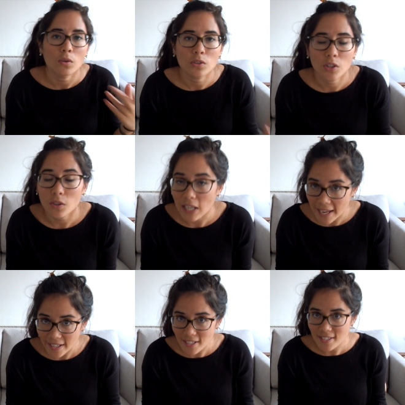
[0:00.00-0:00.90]
or too
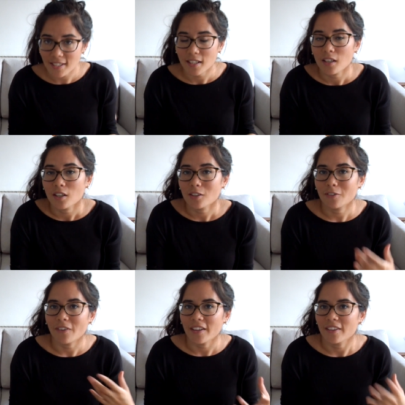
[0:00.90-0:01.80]
late, you'll
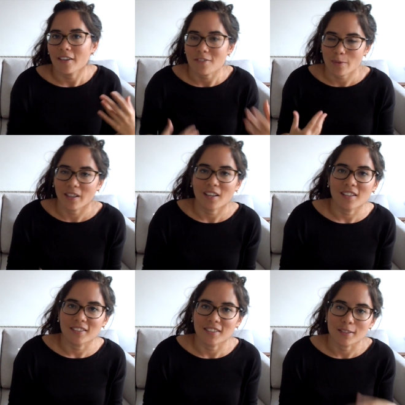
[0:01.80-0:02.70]
find that you have to wear
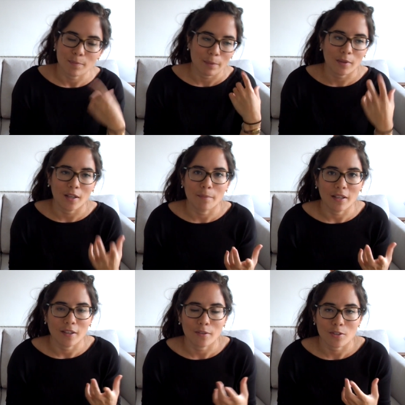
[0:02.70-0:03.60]
glasses, people like
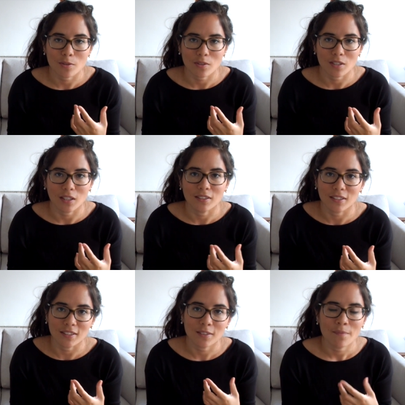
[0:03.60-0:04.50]
me who are
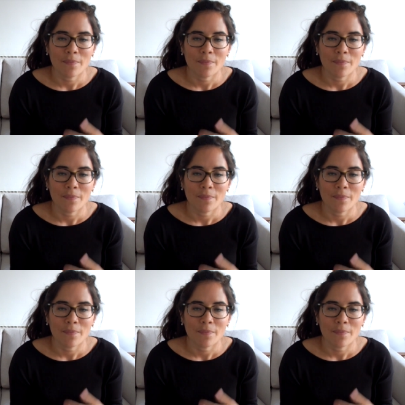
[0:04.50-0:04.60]
short-sighted.